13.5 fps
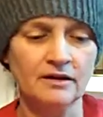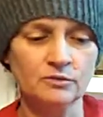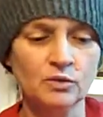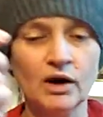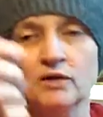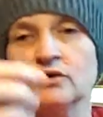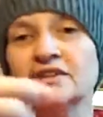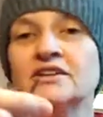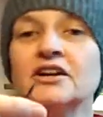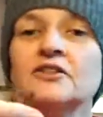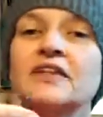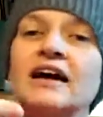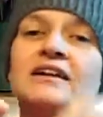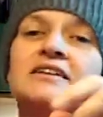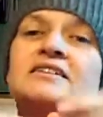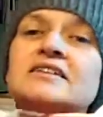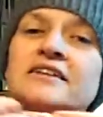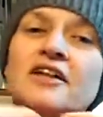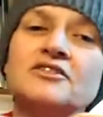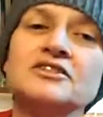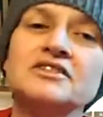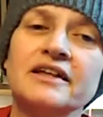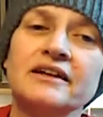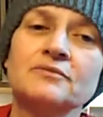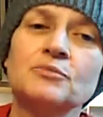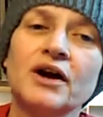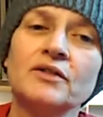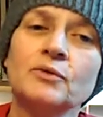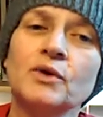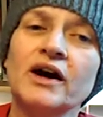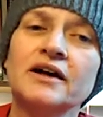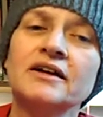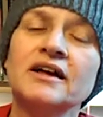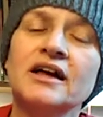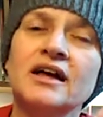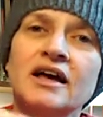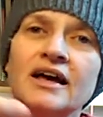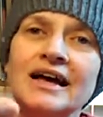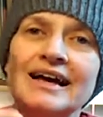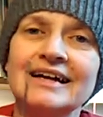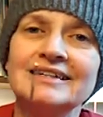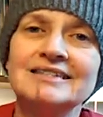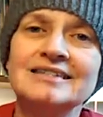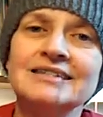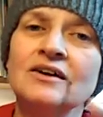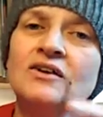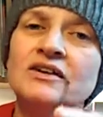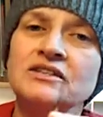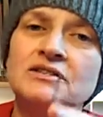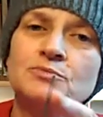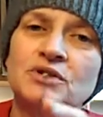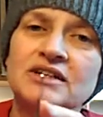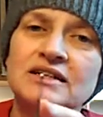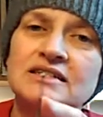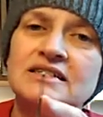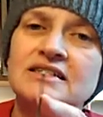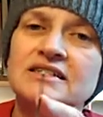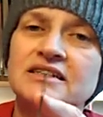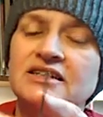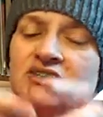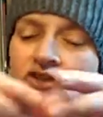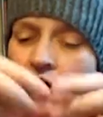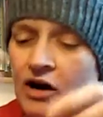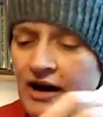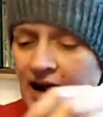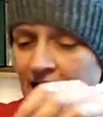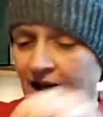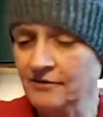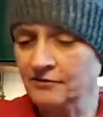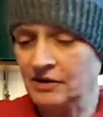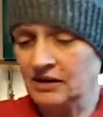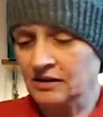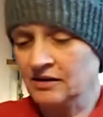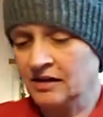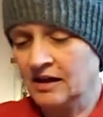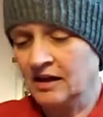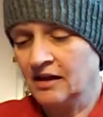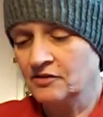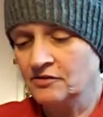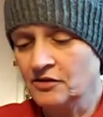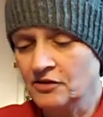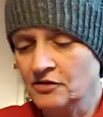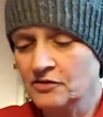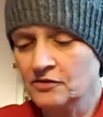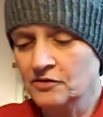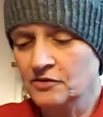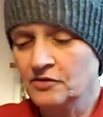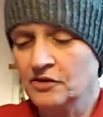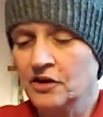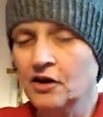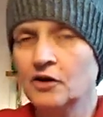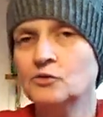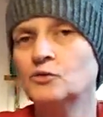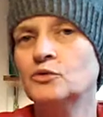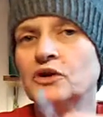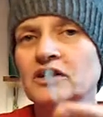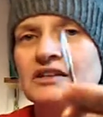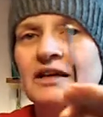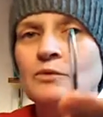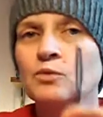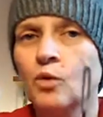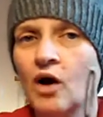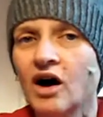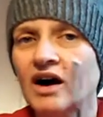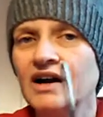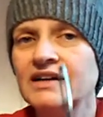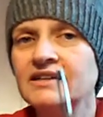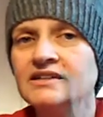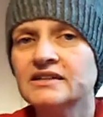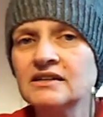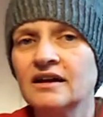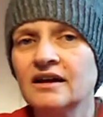Well, you know, that is another thing, by the way. It's nice because not having the really wide